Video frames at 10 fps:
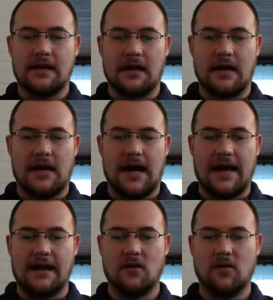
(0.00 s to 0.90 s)

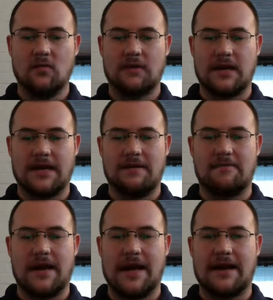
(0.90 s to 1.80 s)
I hope when I
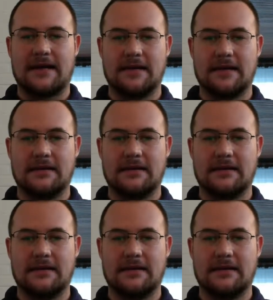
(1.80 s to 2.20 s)
get back